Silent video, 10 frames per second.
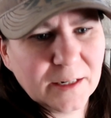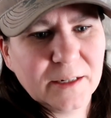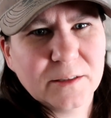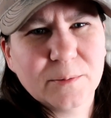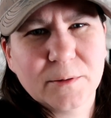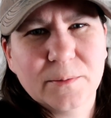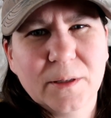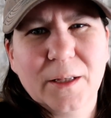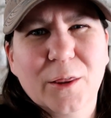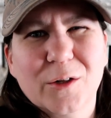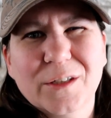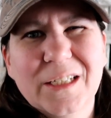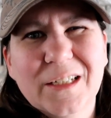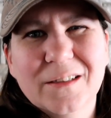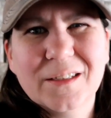today is supposed to be like
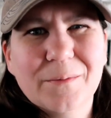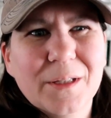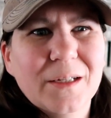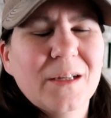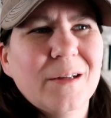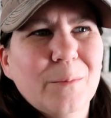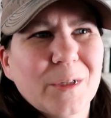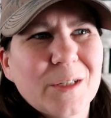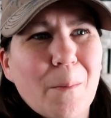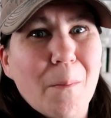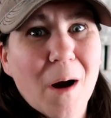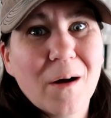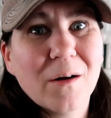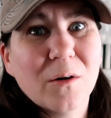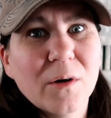13 or something, but
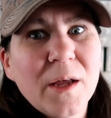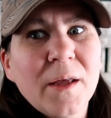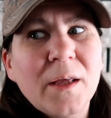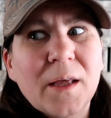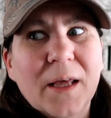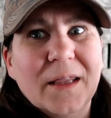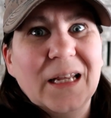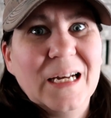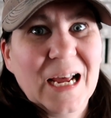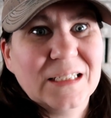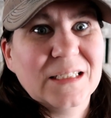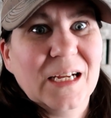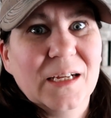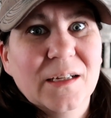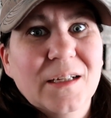tomorrow and the next
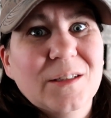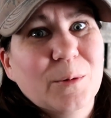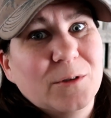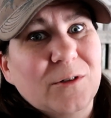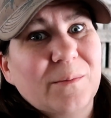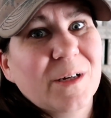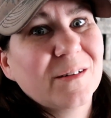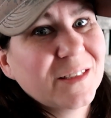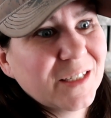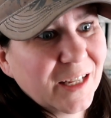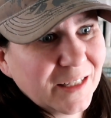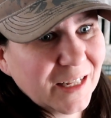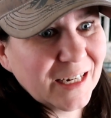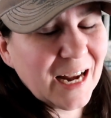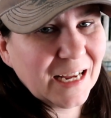day, it's supposed to drop down into like
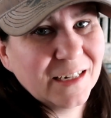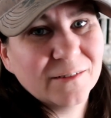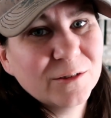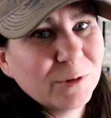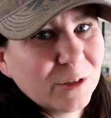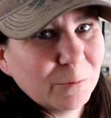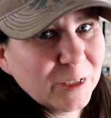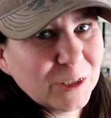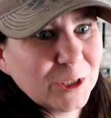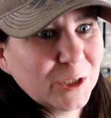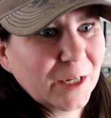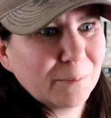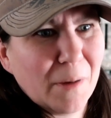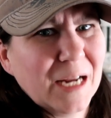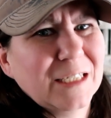the negatives with the wind chill, like
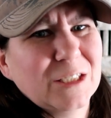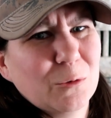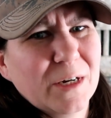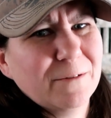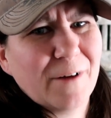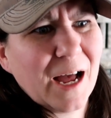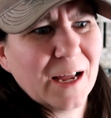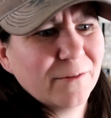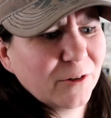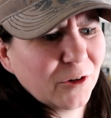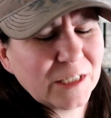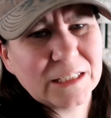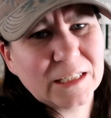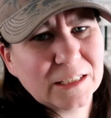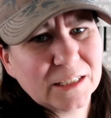minus 25 and
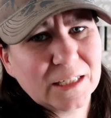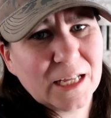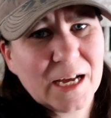crazy things like